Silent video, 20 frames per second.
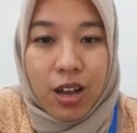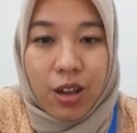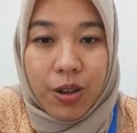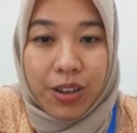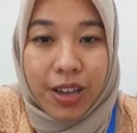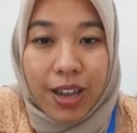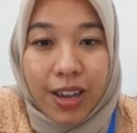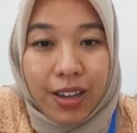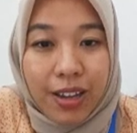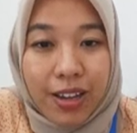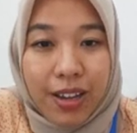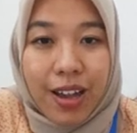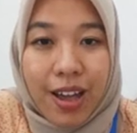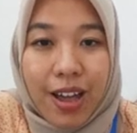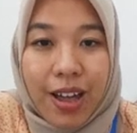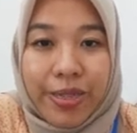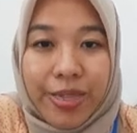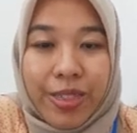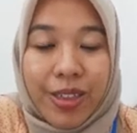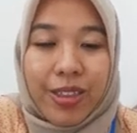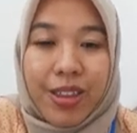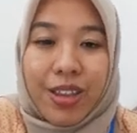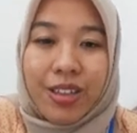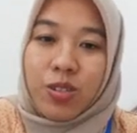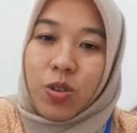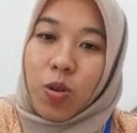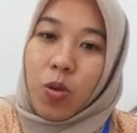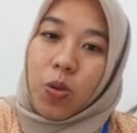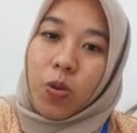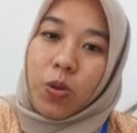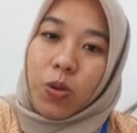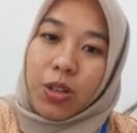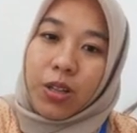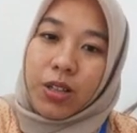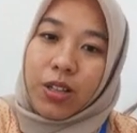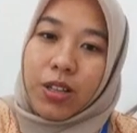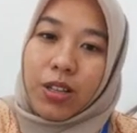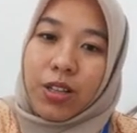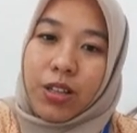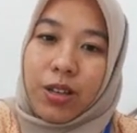Okay, I think that's
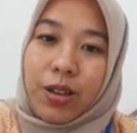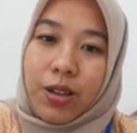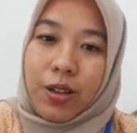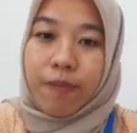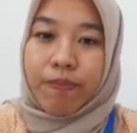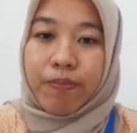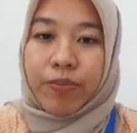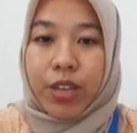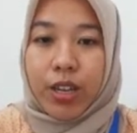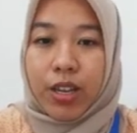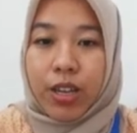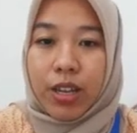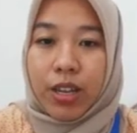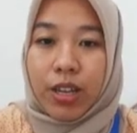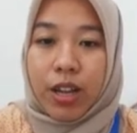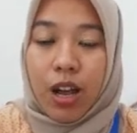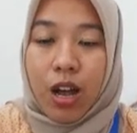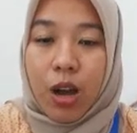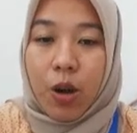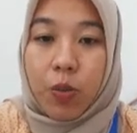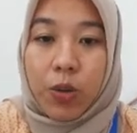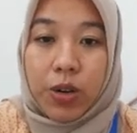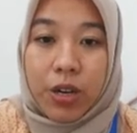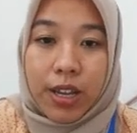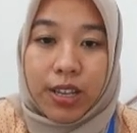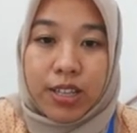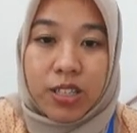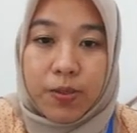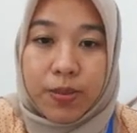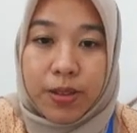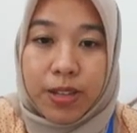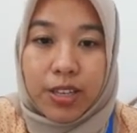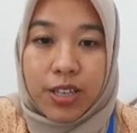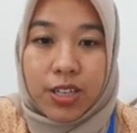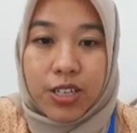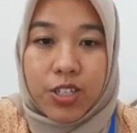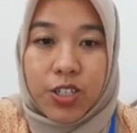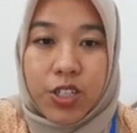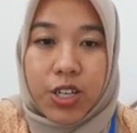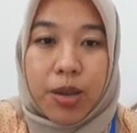all our
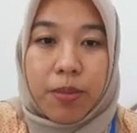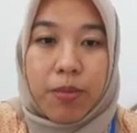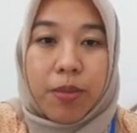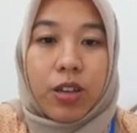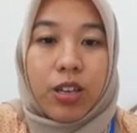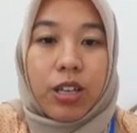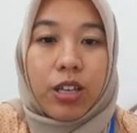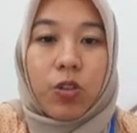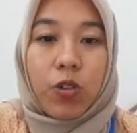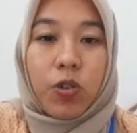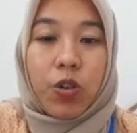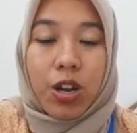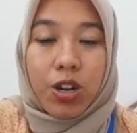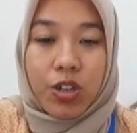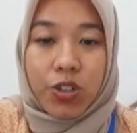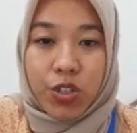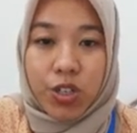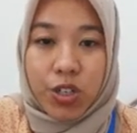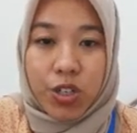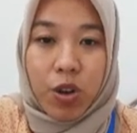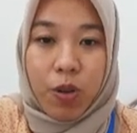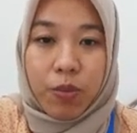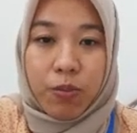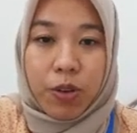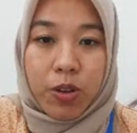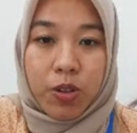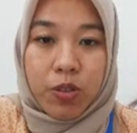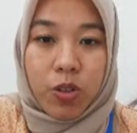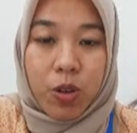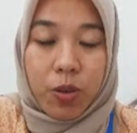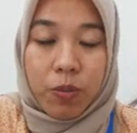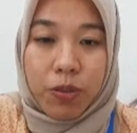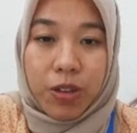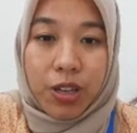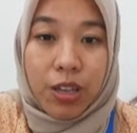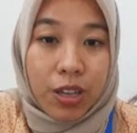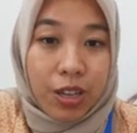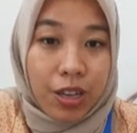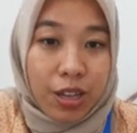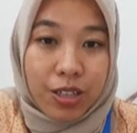explanation about introduction of
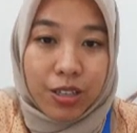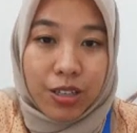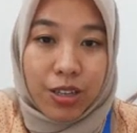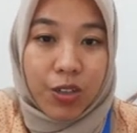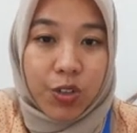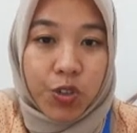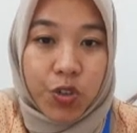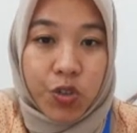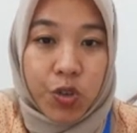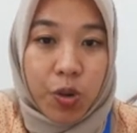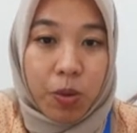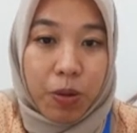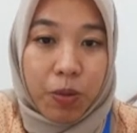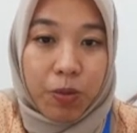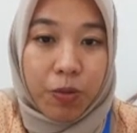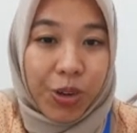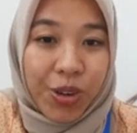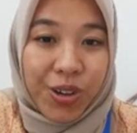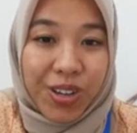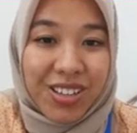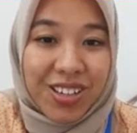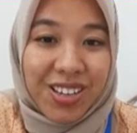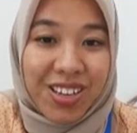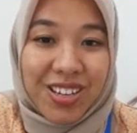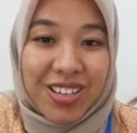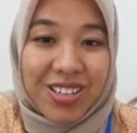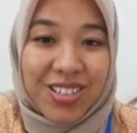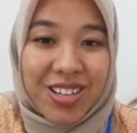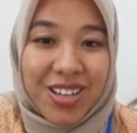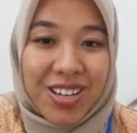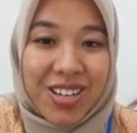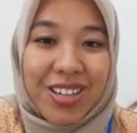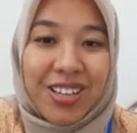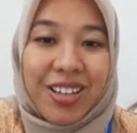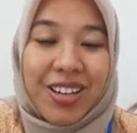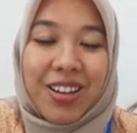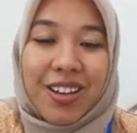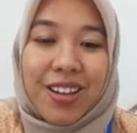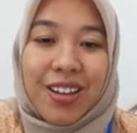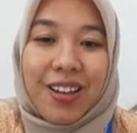philosophy. Thank you so much for your attention,
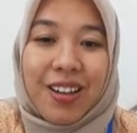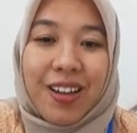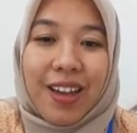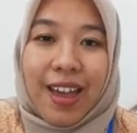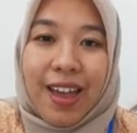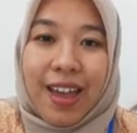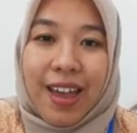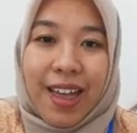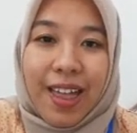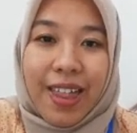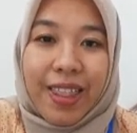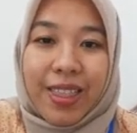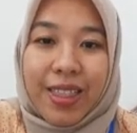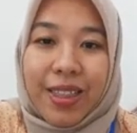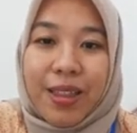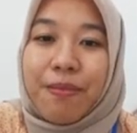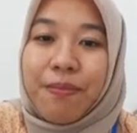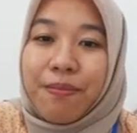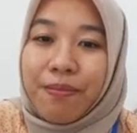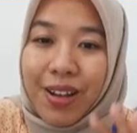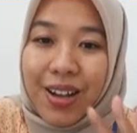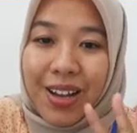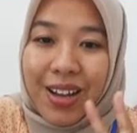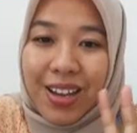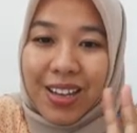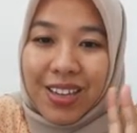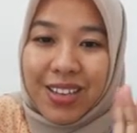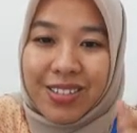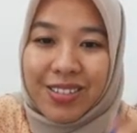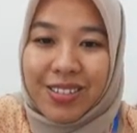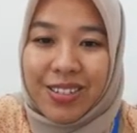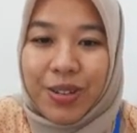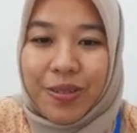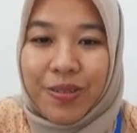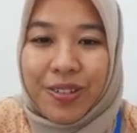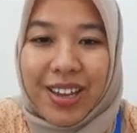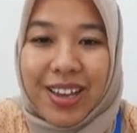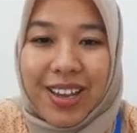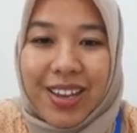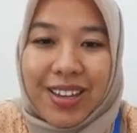and bye. See you
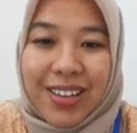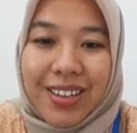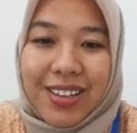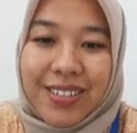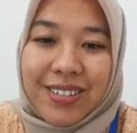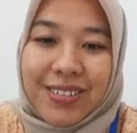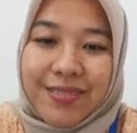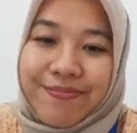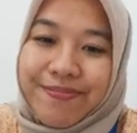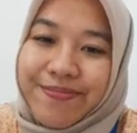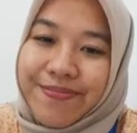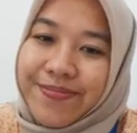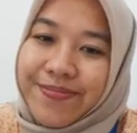again.